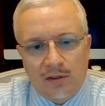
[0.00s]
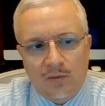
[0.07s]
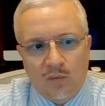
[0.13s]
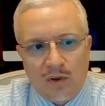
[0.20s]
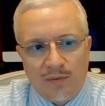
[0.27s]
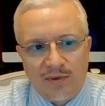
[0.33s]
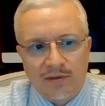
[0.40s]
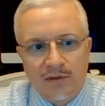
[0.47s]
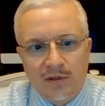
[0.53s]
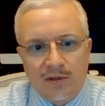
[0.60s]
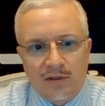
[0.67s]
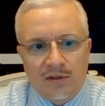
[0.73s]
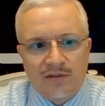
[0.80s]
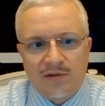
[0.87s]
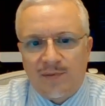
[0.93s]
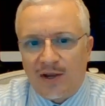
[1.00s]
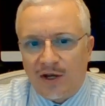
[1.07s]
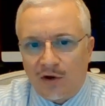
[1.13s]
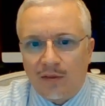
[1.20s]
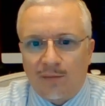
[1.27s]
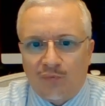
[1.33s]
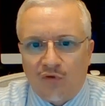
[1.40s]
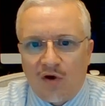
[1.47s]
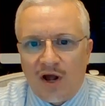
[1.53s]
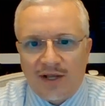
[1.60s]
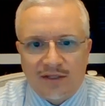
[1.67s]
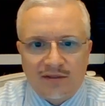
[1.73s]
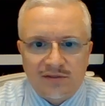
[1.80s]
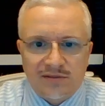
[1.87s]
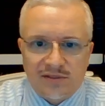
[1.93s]
women, depending on the
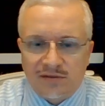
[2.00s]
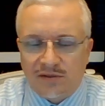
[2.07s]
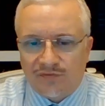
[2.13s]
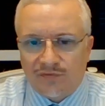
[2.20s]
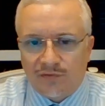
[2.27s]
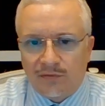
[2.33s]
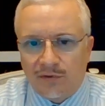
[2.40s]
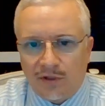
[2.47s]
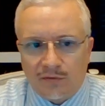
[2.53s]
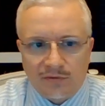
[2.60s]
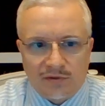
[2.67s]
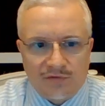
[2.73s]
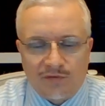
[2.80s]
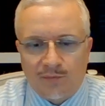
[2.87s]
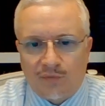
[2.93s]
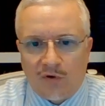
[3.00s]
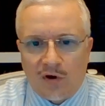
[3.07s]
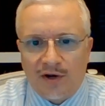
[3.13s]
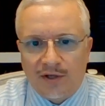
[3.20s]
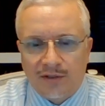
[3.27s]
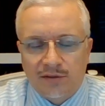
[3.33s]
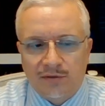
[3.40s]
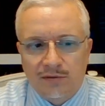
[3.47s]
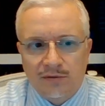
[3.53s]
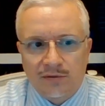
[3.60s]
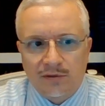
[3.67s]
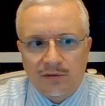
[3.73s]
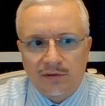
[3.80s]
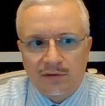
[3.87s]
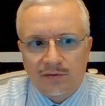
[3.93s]
product, it's a different product.
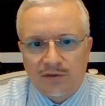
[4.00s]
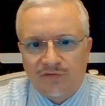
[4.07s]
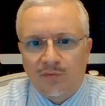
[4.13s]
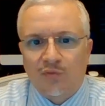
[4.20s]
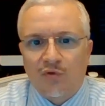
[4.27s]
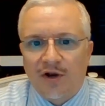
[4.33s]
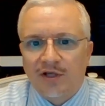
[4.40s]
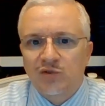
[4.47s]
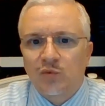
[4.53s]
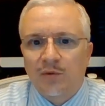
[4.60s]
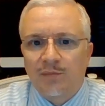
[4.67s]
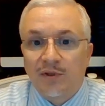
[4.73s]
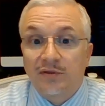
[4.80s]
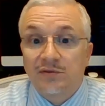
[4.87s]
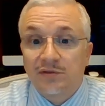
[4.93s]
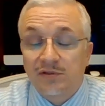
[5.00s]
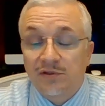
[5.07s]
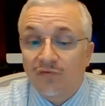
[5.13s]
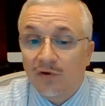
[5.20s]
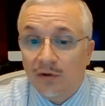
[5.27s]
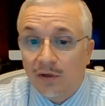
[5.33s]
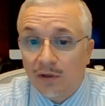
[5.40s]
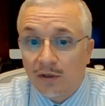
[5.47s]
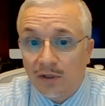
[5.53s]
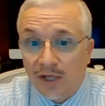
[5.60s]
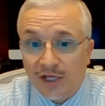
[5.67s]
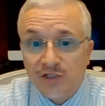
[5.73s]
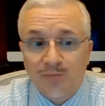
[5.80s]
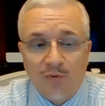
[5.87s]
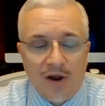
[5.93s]
Different products would appeal to different
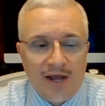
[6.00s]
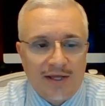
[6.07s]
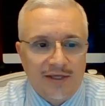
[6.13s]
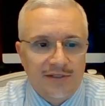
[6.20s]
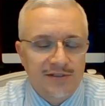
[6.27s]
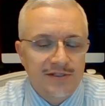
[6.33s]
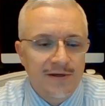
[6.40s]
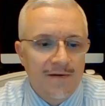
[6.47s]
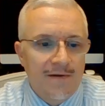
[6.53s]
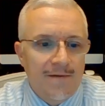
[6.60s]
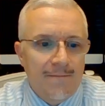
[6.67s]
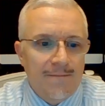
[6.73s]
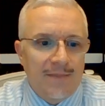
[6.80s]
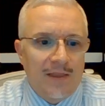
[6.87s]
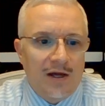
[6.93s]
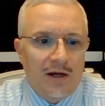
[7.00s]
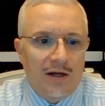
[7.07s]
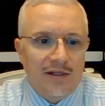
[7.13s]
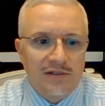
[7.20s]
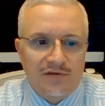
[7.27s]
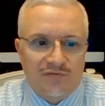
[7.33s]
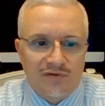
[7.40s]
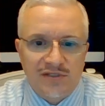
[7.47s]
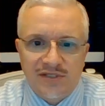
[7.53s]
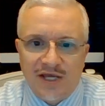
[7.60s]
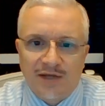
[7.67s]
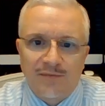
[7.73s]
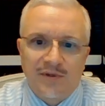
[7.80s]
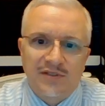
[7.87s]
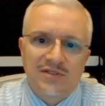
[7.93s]
age brackets and different
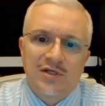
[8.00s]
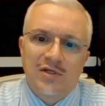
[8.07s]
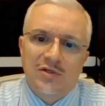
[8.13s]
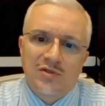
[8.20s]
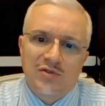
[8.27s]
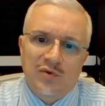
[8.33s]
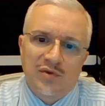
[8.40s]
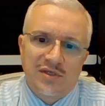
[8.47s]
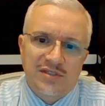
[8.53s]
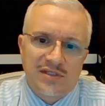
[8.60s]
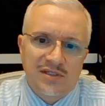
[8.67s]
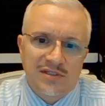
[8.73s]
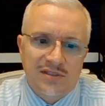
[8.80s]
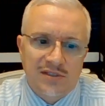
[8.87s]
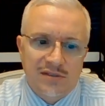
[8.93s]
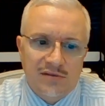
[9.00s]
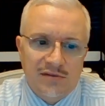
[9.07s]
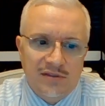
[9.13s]
segments. So those